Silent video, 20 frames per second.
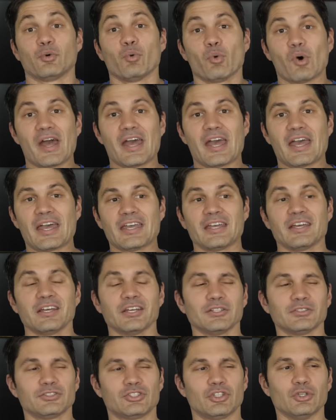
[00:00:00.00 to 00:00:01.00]
away
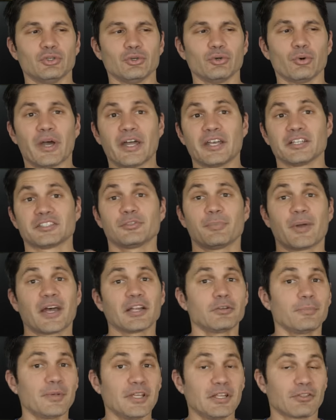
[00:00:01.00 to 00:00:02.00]
2, and it's
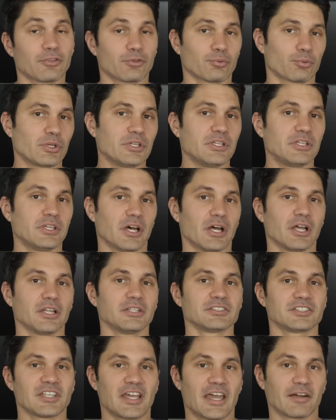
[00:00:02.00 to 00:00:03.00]
about to be 3
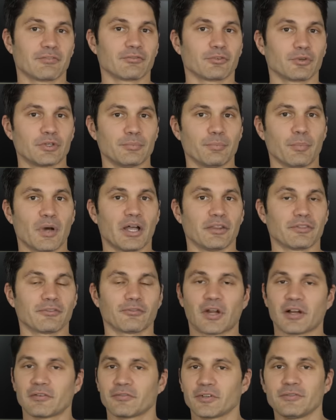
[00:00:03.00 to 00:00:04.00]
guns every month.
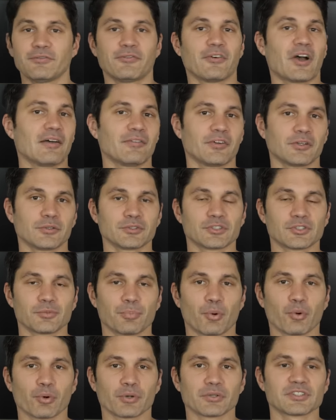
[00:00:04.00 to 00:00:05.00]
For every 500
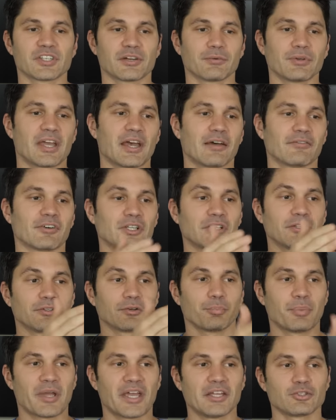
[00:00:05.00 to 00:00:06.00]
supporters that we have on
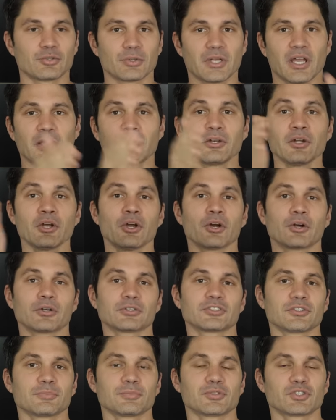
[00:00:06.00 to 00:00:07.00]
either Patreon or
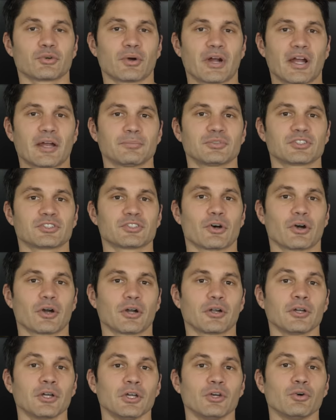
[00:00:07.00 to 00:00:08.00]

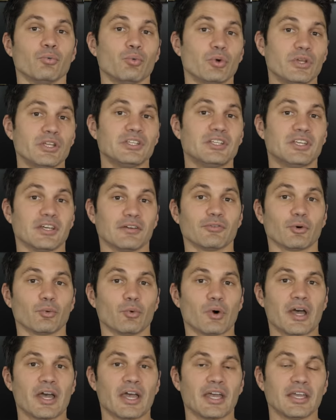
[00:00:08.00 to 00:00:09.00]
Subscribestar, we give
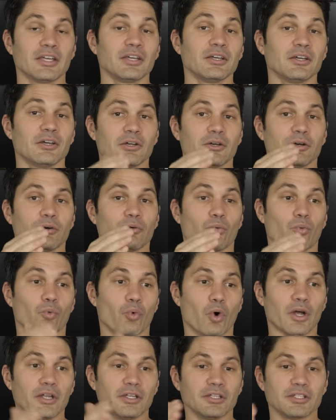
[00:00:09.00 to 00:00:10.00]
away
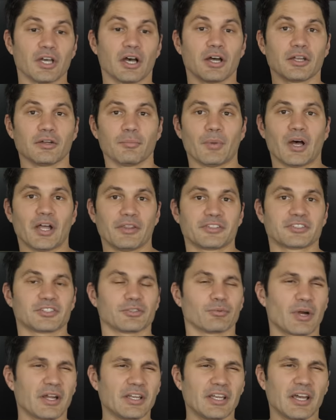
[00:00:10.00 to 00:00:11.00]
1 gun a month.
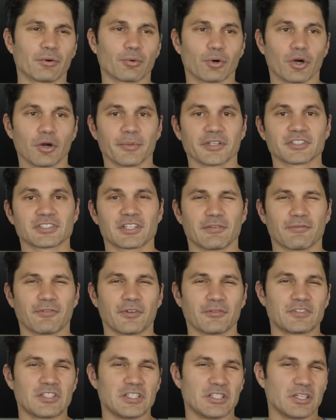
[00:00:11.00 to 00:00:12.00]
So right now we're almost at
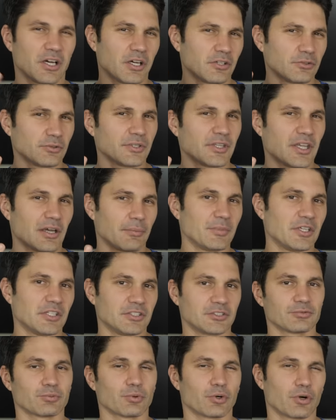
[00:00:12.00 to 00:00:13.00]
1,500. That
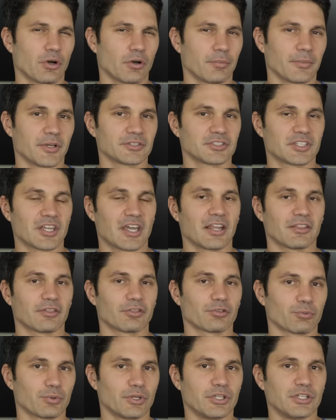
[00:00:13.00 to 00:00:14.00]
means we're almost
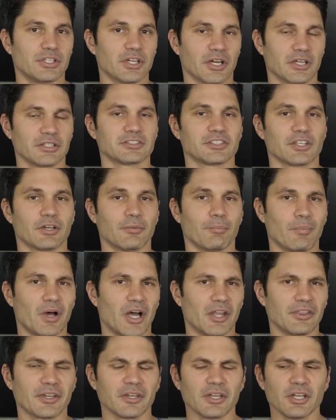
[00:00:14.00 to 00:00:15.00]
at 3 guns a
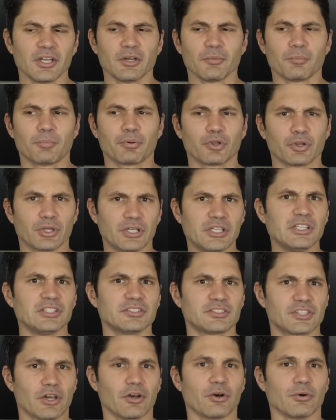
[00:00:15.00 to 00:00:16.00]
month.
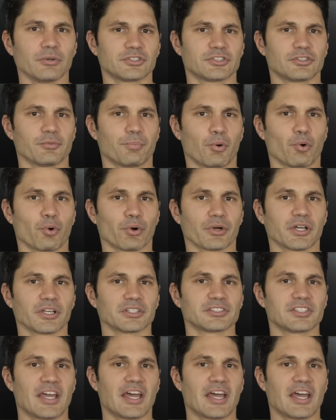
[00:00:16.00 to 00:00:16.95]
Please go and support us